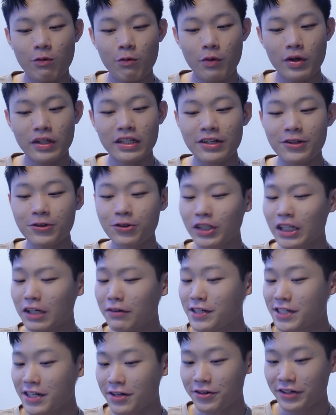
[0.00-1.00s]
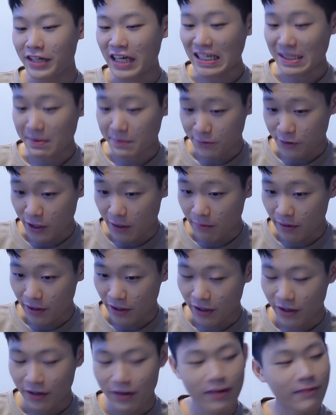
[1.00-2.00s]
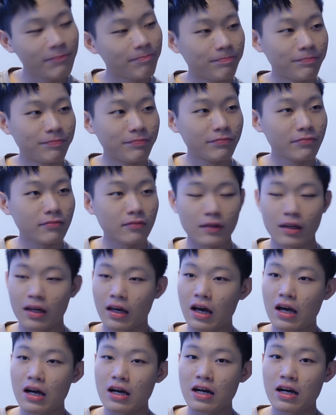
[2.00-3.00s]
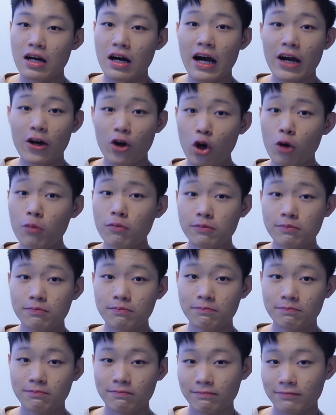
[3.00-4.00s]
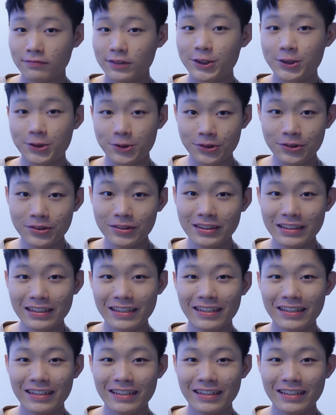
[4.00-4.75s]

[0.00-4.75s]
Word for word: when are you gonna reach 100k subscriber? I hope soon.